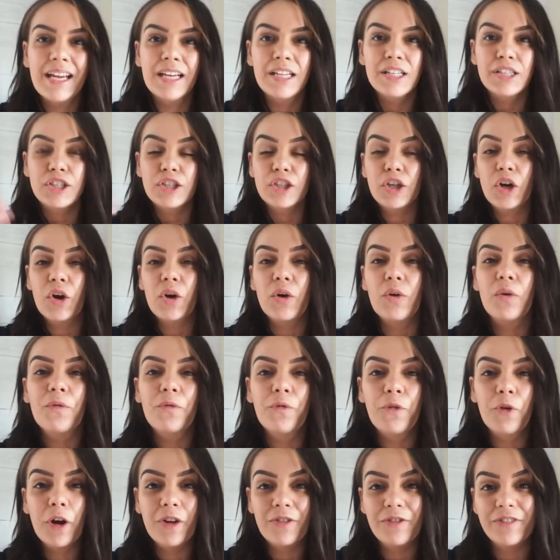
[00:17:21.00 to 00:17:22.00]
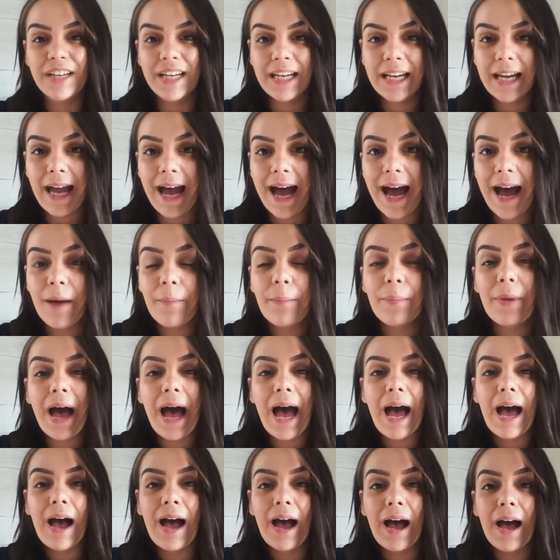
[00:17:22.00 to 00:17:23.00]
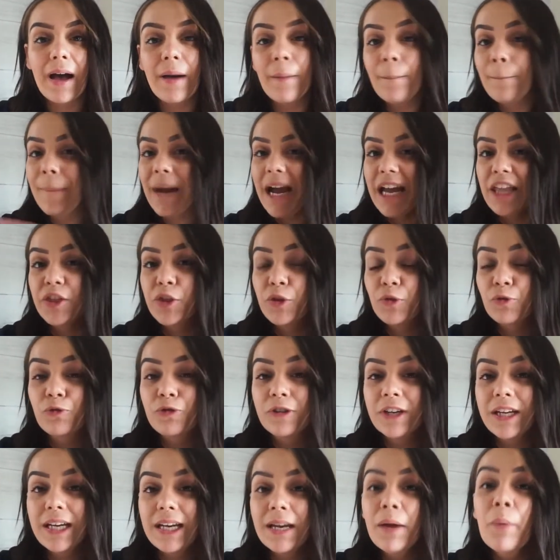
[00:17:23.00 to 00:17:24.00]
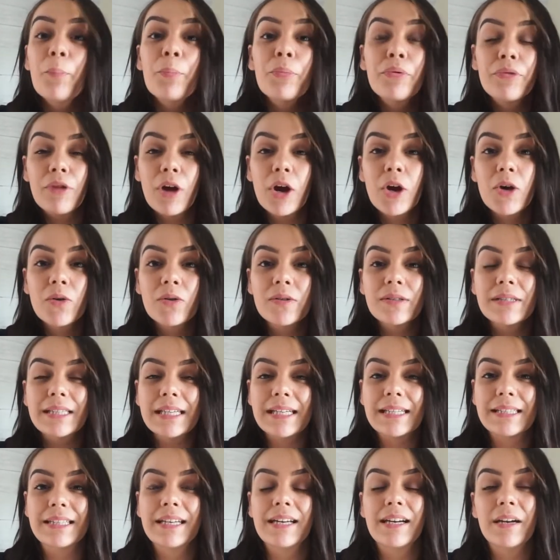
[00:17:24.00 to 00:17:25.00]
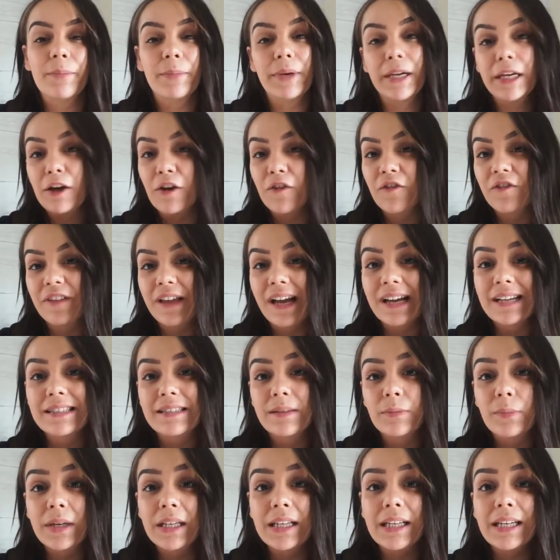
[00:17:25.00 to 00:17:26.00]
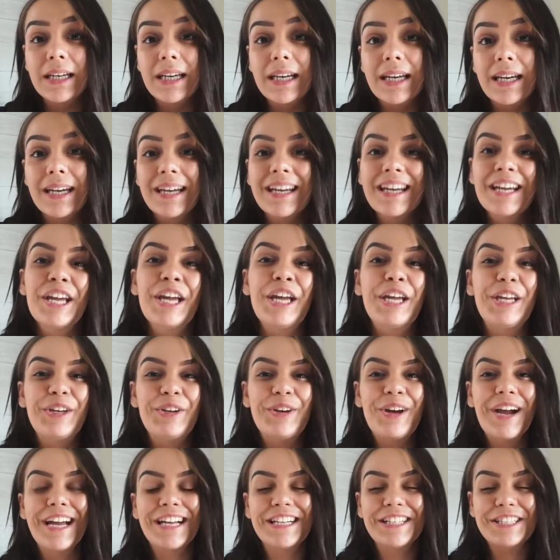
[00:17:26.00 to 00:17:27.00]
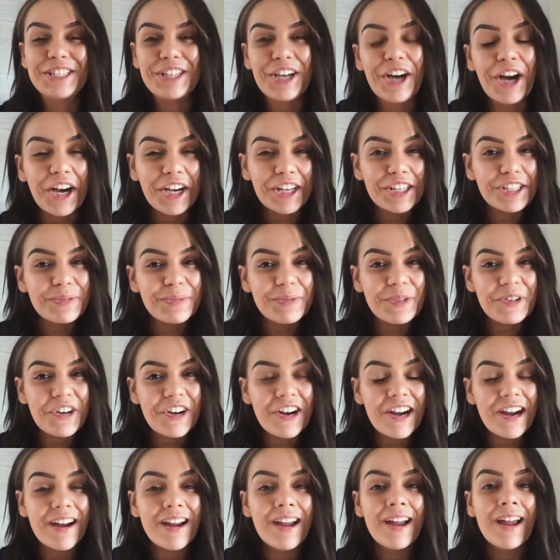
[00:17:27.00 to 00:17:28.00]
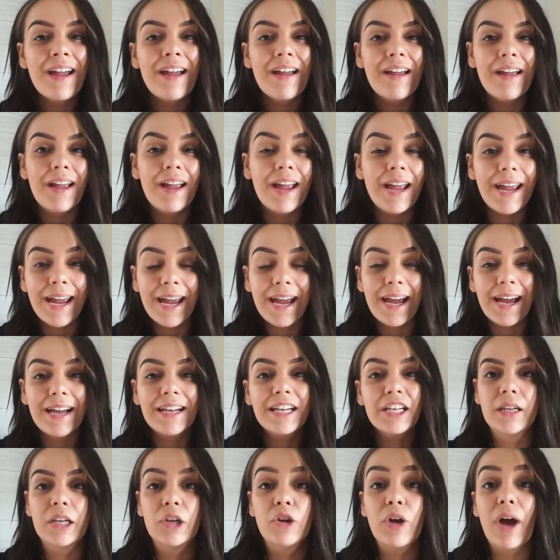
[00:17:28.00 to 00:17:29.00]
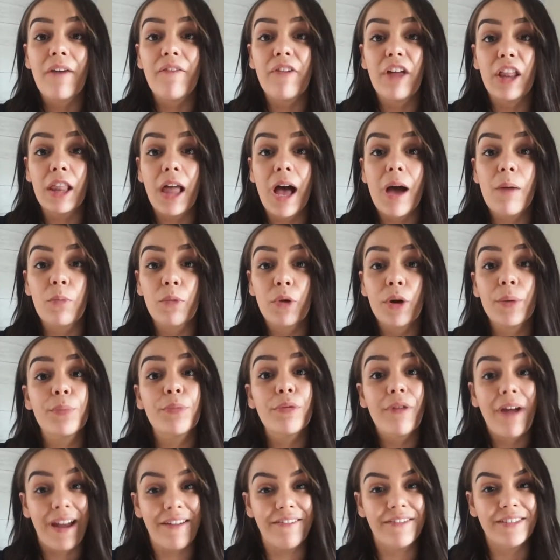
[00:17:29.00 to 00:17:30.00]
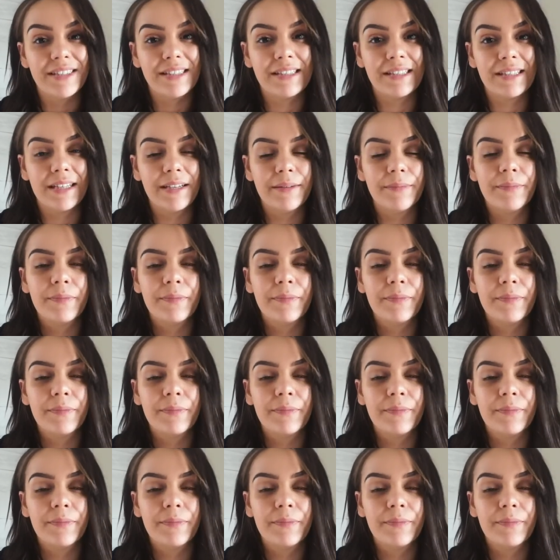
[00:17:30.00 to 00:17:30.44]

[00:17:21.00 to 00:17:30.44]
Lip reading: So for a recap, my 3 pros is going to be your flexibility, you can charge more, and you have a lot more privacy.